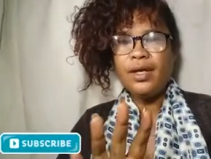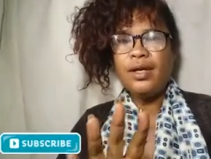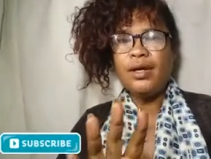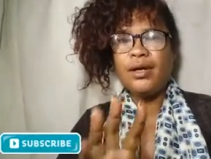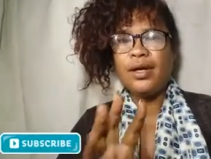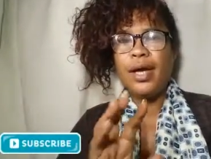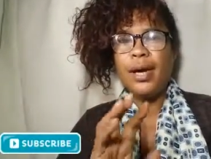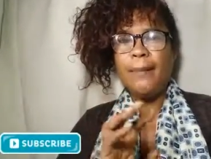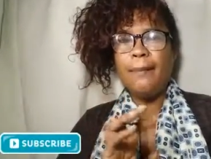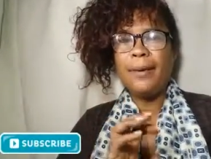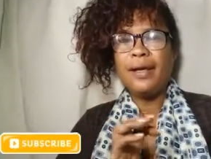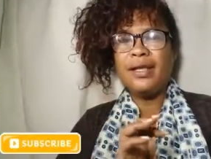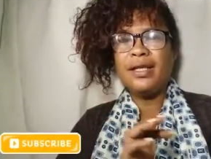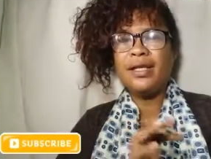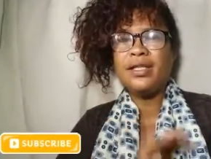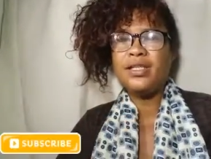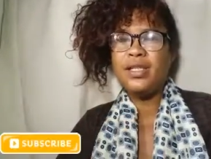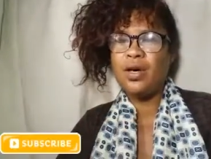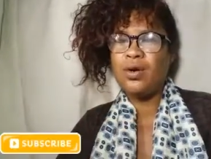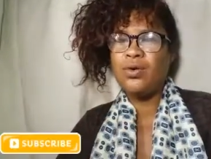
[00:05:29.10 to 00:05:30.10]
Okay, but
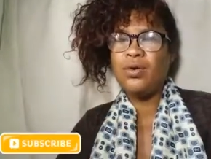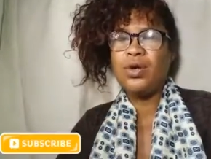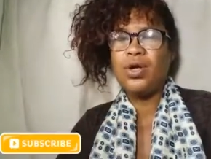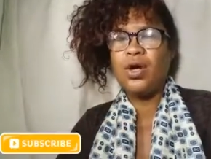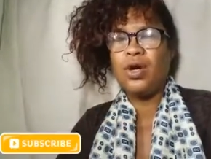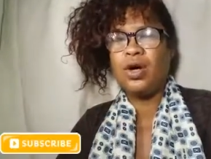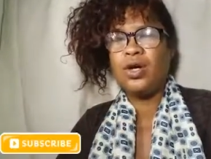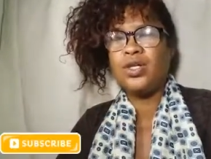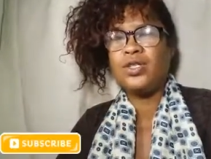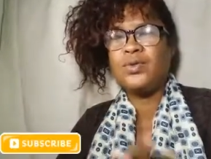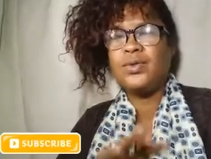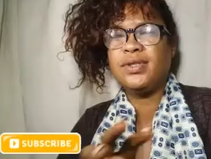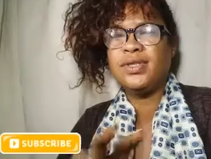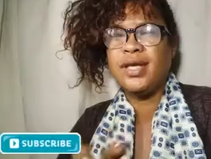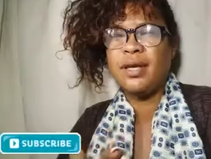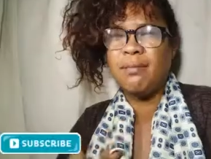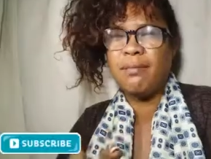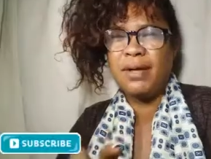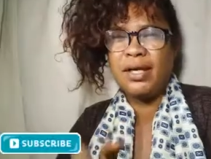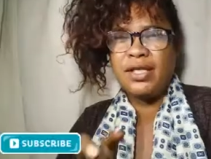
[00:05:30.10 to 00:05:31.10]
this whole class will
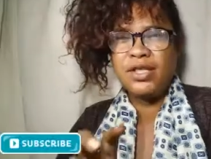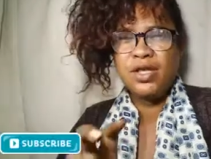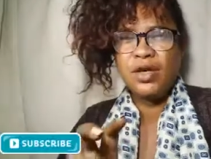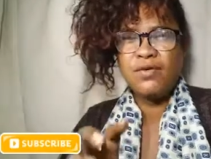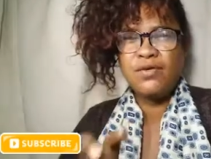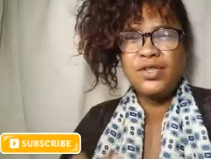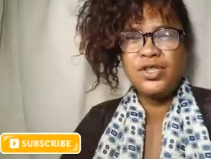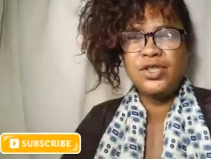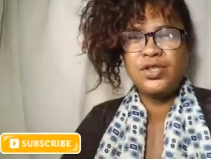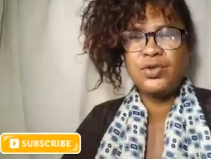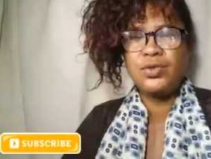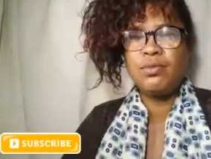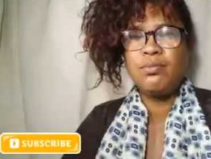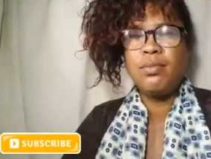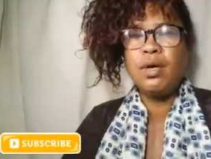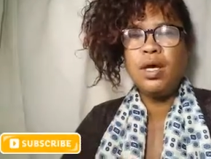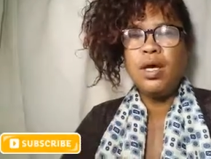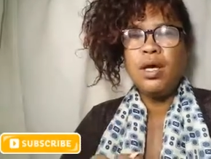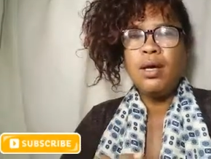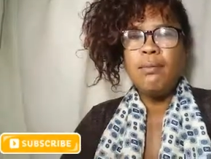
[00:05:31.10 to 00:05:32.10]
take place over
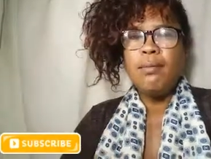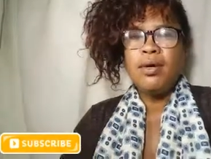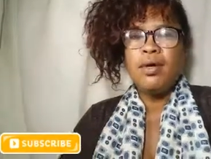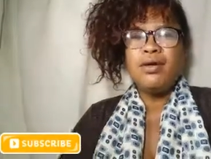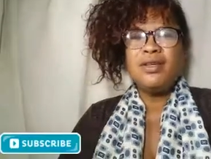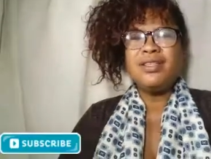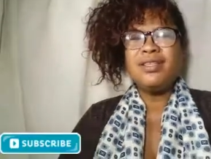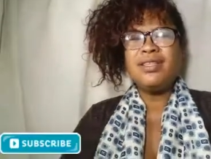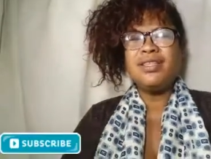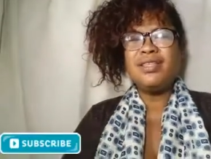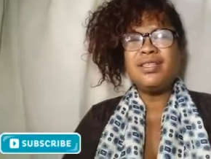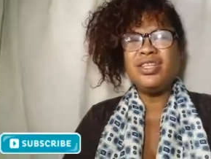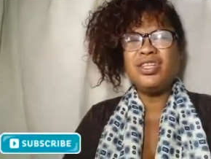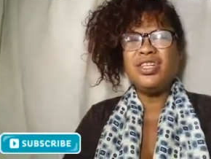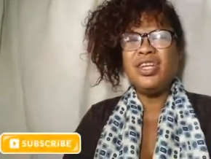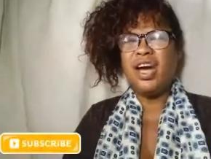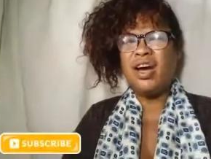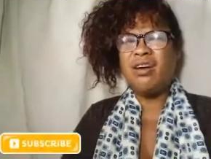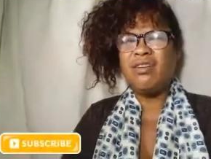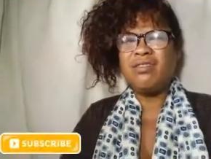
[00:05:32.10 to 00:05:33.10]
Zoom because, as
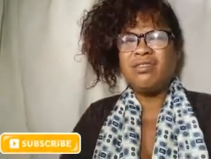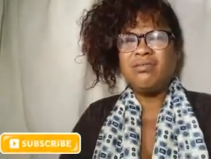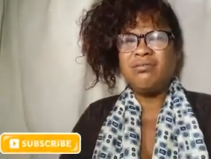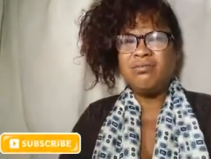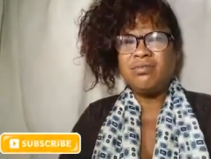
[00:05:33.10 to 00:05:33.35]
you know,